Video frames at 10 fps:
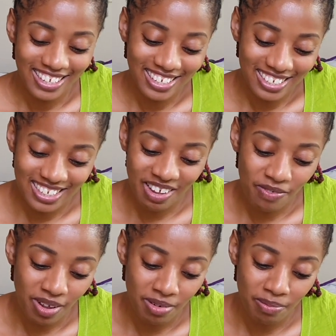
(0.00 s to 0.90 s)
It's a
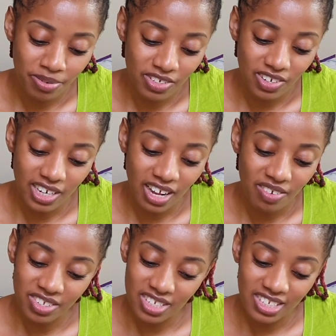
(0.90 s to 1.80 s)
family picture, and
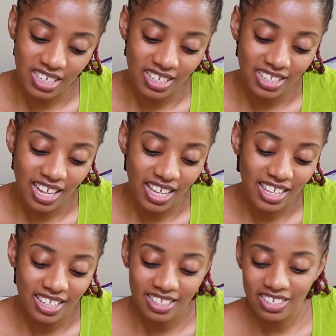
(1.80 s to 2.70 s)
obviously,
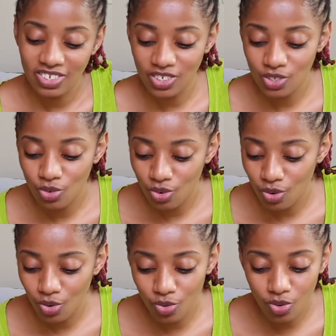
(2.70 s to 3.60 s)
like, you just know
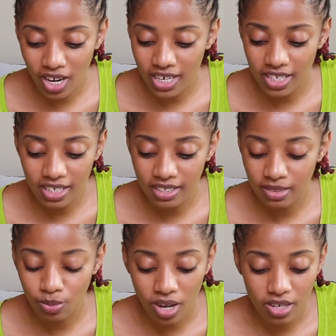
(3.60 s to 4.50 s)
who are the
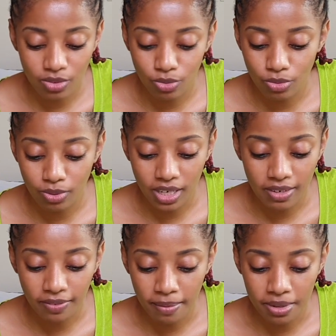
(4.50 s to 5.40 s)
one who are the
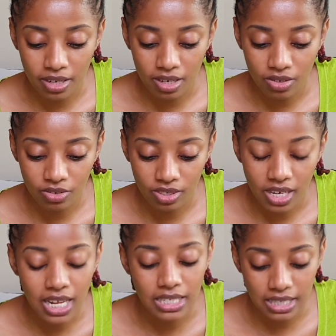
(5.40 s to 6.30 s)
family clown.
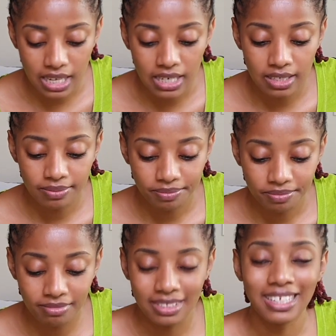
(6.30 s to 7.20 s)
That is daddy.
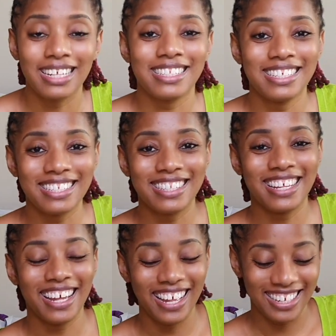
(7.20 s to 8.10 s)
That is
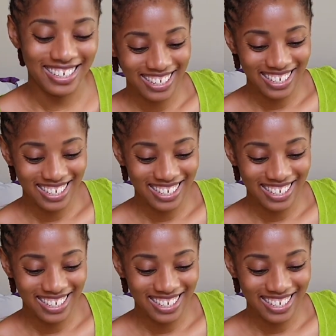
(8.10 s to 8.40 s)
daddy.